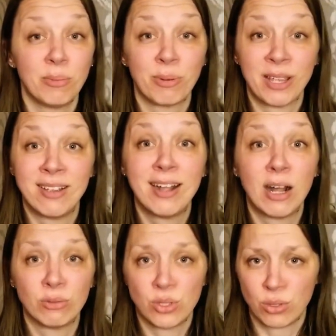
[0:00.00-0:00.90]
bring
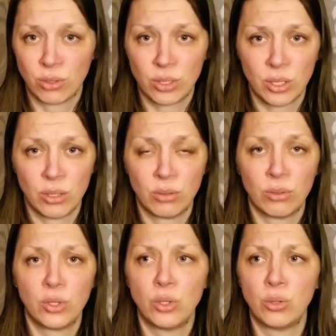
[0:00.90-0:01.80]
counsel to you,
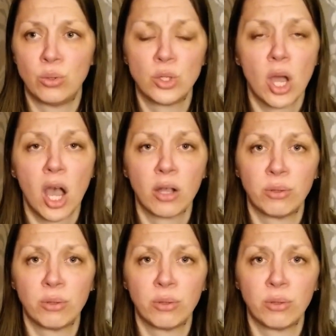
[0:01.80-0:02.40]
to talk